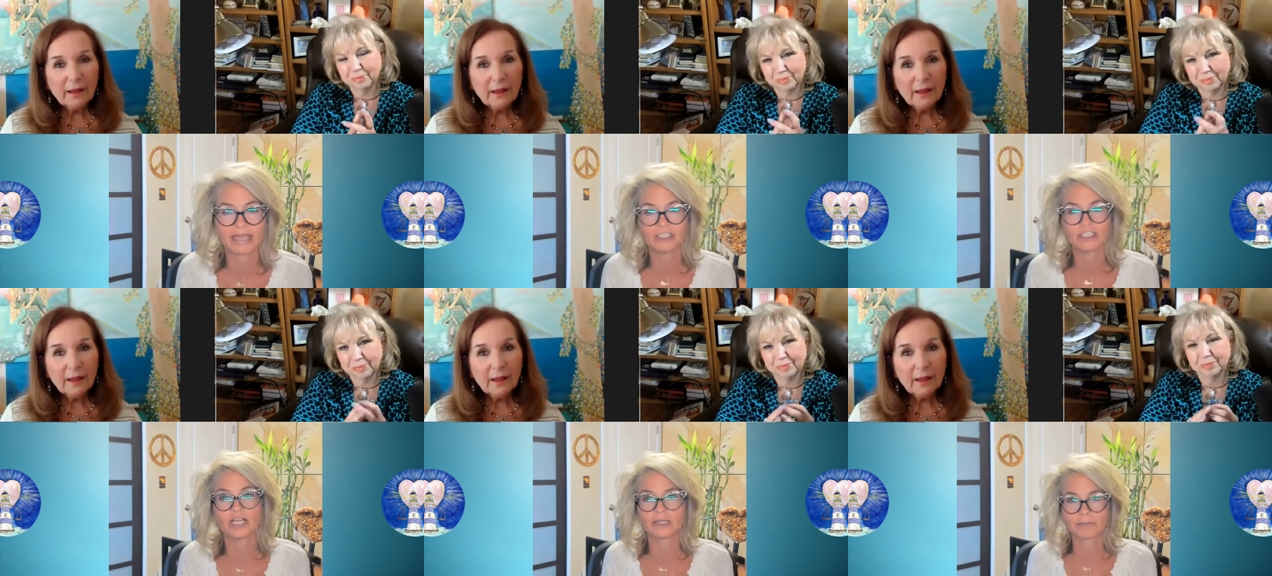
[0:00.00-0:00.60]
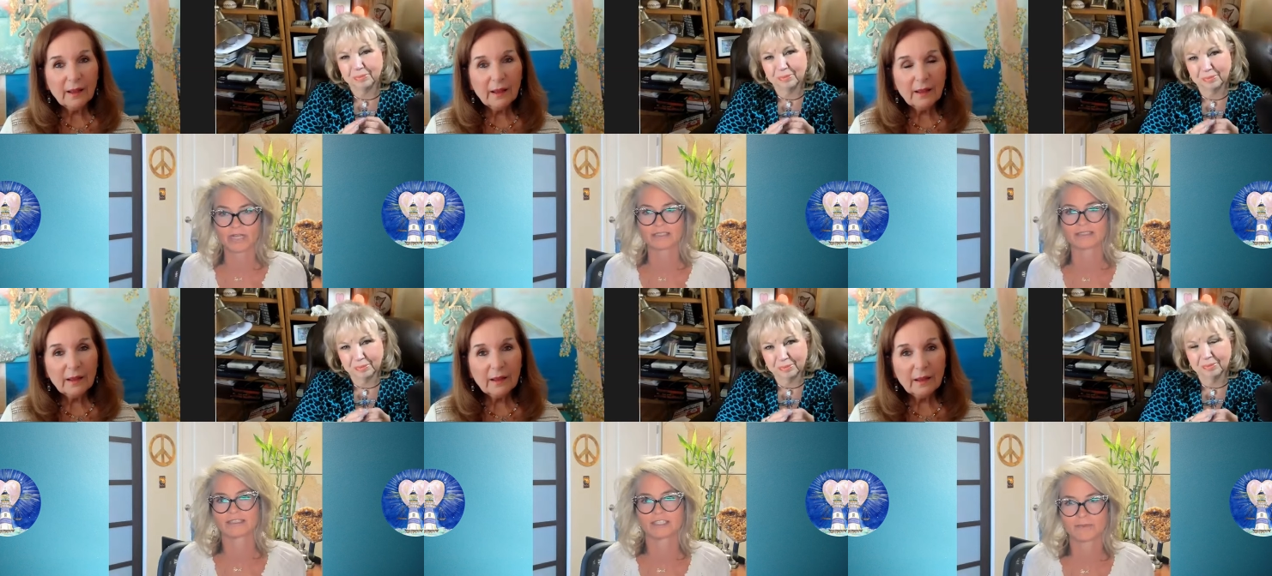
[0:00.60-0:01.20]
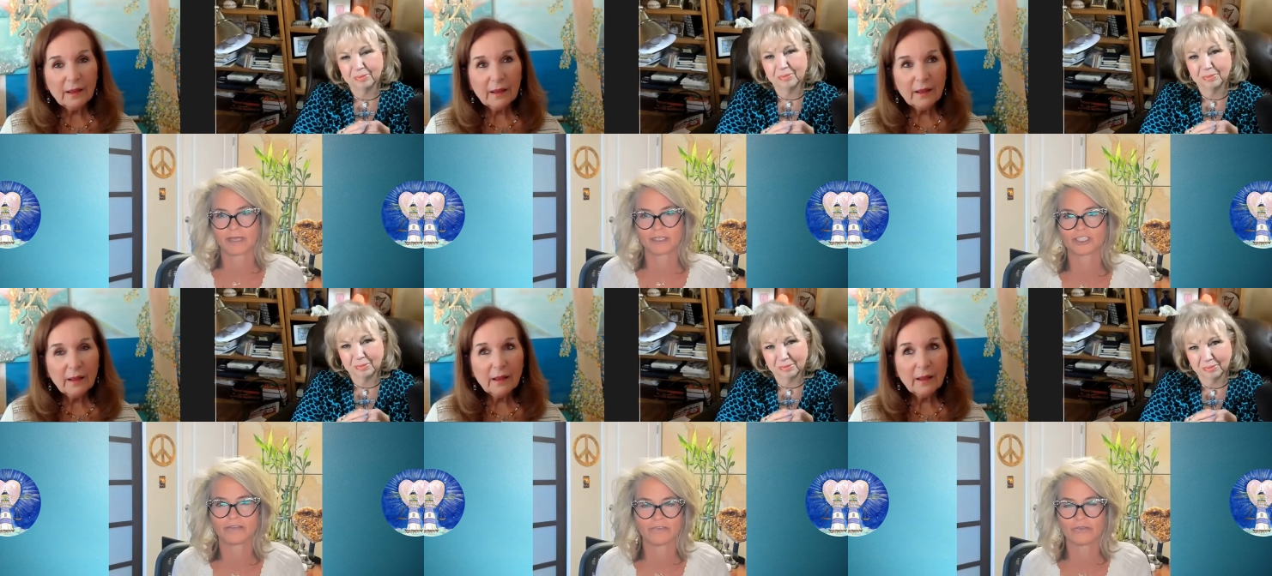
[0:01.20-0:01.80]
Speaker 1: angelic presence, especially
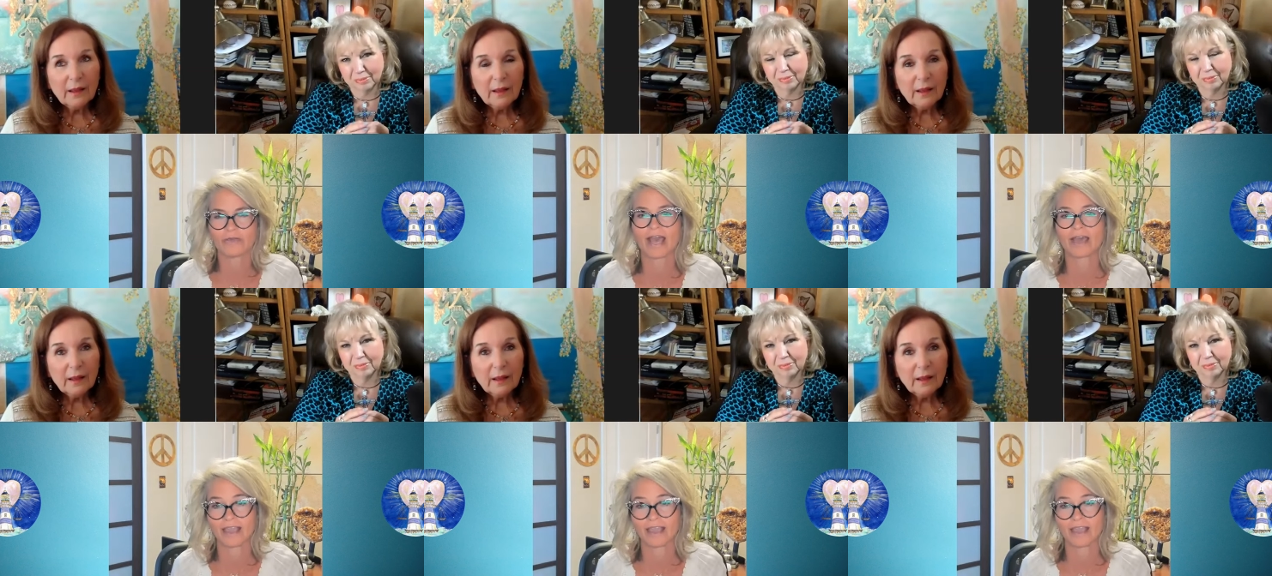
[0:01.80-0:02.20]
if you had an